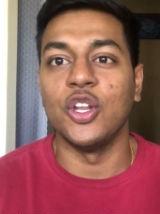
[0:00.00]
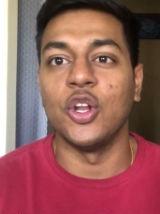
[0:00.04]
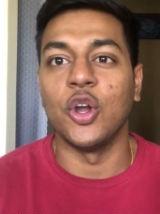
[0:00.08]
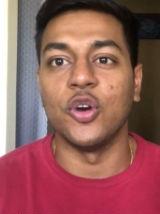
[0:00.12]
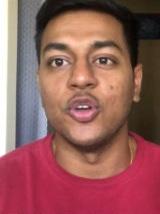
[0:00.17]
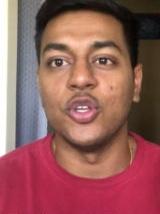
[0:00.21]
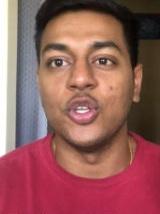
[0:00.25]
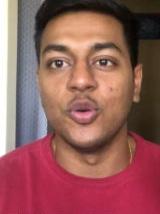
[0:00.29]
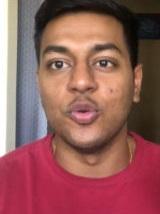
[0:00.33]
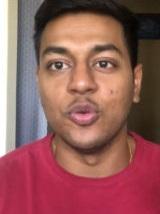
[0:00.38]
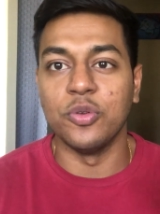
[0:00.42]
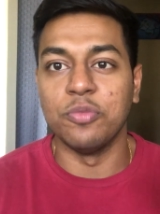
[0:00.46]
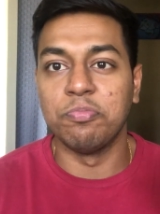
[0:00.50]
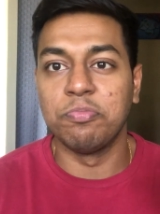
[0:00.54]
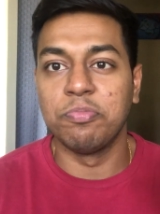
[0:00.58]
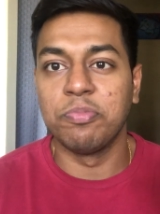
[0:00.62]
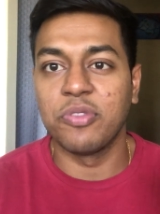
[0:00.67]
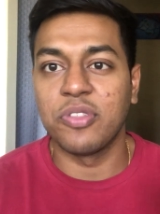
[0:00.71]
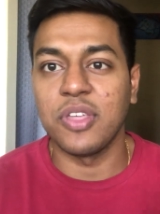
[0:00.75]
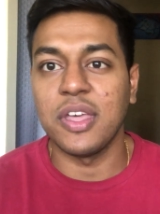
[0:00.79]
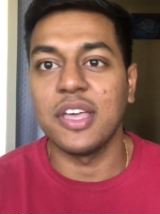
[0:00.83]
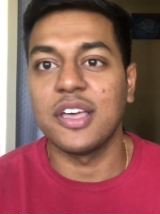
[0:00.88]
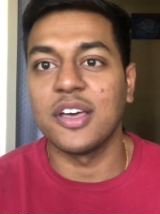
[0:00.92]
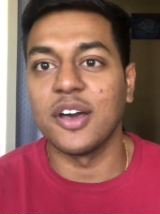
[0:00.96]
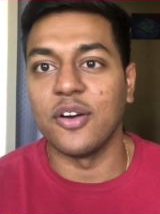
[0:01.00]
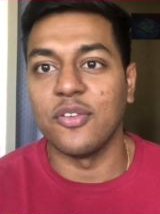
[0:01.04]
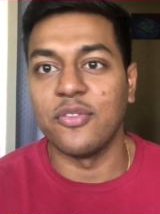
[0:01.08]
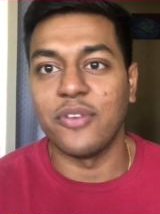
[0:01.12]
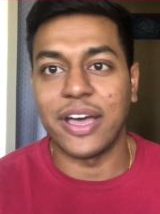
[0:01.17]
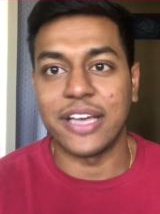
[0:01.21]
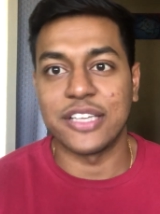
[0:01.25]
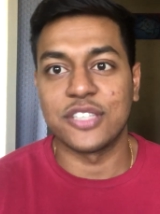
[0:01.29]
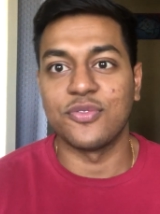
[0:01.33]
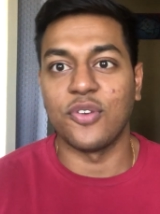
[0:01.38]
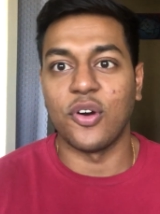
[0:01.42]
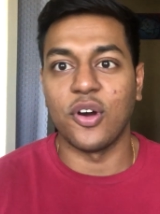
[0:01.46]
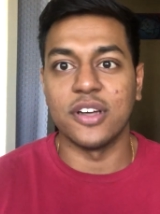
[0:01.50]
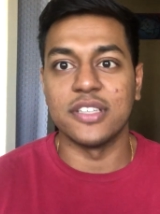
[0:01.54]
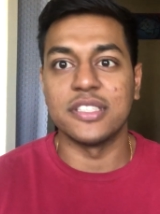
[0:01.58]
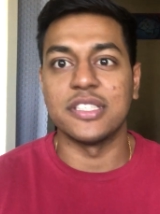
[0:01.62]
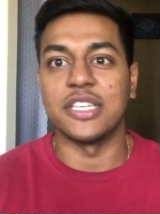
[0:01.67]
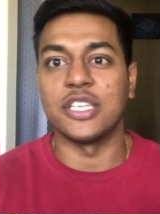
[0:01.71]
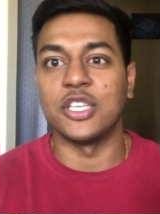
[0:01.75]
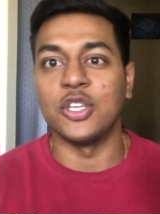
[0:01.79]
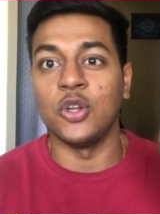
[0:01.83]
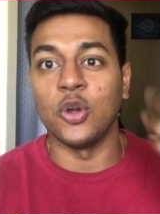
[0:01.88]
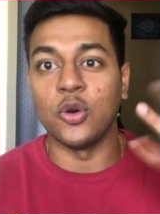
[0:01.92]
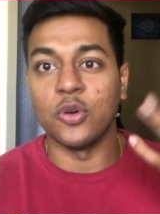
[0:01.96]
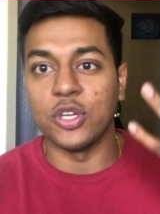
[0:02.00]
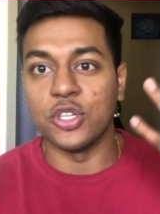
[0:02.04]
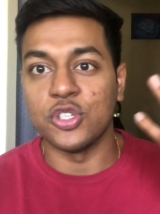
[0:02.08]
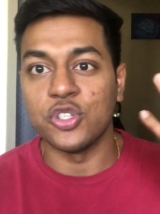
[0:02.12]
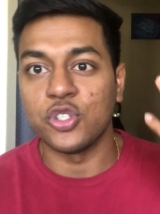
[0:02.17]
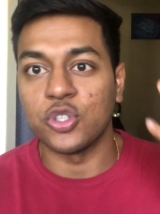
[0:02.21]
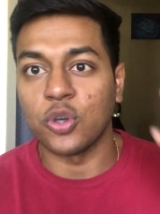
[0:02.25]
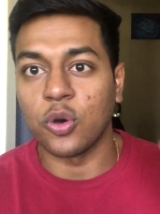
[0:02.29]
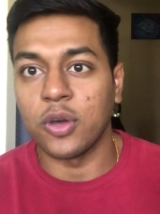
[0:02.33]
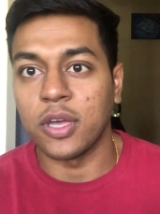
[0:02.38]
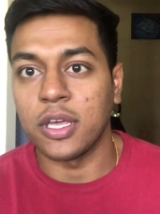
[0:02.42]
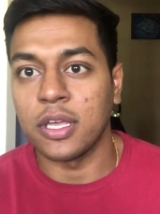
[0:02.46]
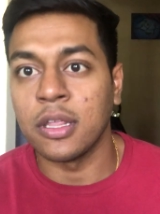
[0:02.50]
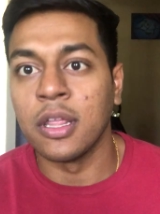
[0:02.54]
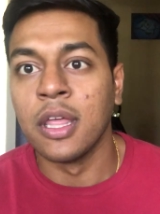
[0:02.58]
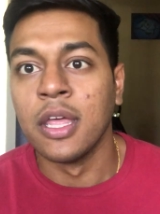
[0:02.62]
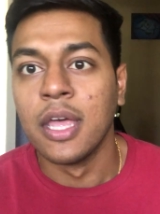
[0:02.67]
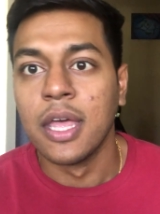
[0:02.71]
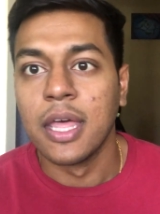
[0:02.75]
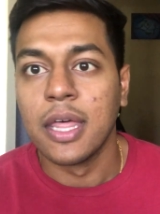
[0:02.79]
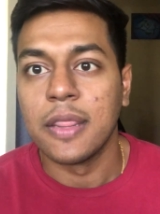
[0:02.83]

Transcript: you know, you would think of as far as like you know enjoying